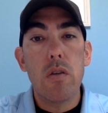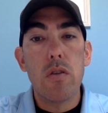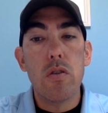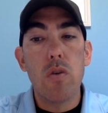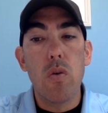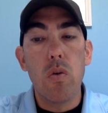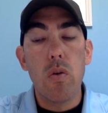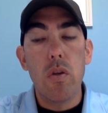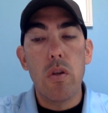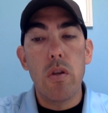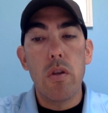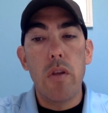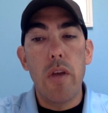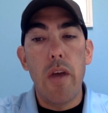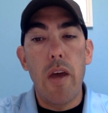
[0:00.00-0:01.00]
So
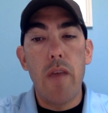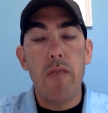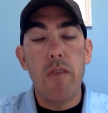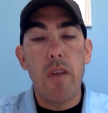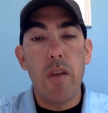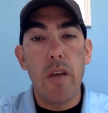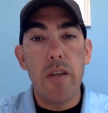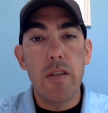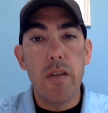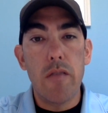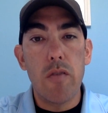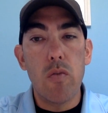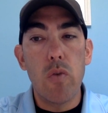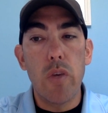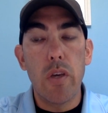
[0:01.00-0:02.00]
they have deadlines
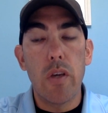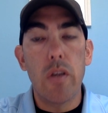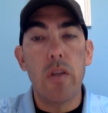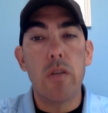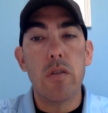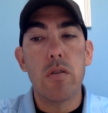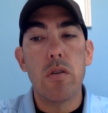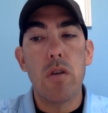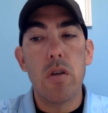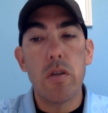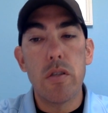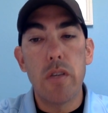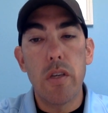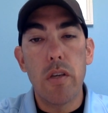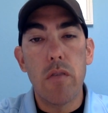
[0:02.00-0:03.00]
every week, and as long
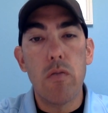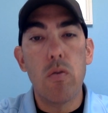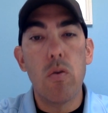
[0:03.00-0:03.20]
as they get